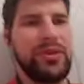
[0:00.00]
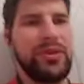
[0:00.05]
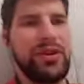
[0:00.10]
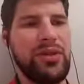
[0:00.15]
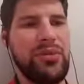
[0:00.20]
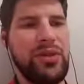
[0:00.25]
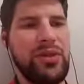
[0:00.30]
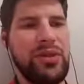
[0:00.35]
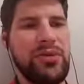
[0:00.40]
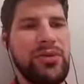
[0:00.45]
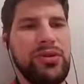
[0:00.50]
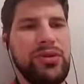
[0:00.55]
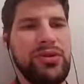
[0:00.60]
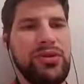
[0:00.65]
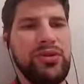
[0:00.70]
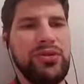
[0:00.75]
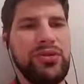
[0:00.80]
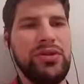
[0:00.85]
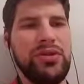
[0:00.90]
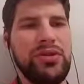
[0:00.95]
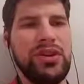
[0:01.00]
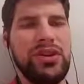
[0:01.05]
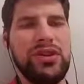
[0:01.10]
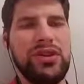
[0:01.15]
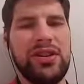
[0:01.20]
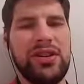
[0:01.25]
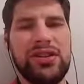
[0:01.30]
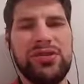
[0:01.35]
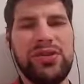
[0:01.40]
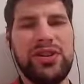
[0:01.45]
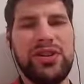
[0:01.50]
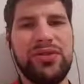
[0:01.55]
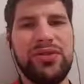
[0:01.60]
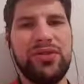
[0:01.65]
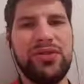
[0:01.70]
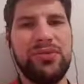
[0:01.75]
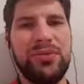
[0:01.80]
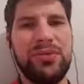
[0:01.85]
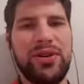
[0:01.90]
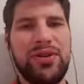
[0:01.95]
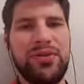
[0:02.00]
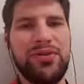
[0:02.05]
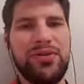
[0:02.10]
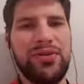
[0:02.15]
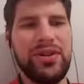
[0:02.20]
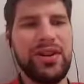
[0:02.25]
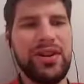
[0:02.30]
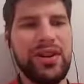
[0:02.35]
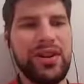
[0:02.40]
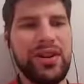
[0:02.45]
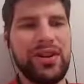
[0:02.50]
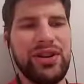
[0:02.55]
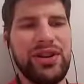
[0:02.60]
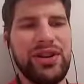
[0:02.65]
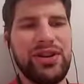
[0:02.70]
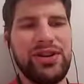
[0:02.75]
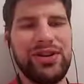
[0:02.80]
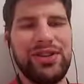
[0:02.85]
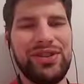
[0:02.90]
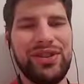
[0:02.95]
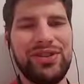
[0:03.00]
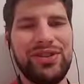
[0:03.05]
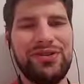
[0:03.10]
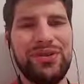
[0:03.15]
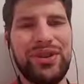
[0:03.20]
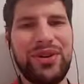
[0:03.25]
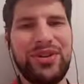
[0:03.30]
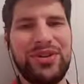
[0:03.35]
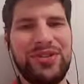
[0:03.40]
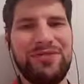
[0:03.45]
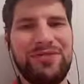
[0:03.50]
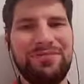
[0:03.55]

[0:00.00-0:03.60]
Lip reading: We will do the next round tomorrow, and thanks for watching.